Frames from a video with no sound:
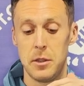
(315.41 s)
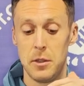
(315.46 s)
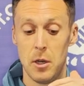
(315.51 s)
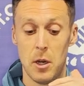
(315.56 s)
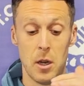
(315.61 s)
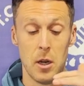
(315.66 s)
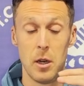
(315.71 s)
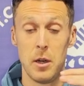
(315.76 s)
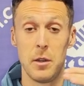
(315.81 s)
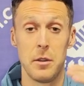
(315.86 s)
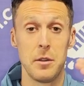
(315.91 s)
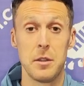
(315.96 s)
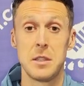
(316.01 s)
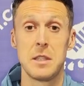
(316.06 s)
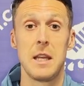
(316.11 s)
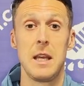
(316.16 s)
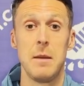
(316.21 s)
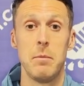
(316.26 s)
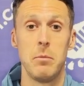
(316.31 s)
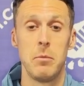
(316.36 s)
are the
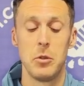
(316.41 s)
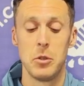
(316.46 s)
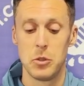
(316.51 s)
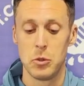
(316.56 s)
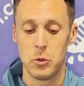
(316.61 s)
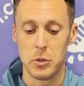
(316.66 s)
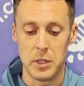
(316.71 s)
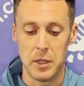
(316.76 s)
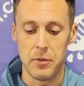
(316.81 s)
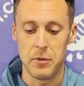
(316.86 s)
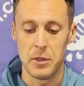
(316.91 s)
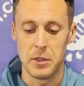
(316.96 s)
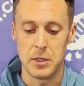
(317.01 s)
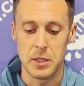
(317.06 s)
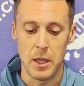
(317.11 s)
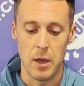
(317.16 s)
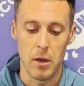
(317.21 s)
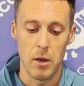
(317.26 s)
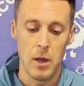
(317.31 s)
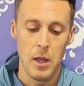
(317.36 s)
same. There's no difference
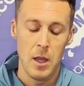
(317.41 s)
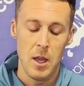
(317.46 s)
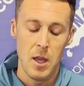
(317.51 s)
there.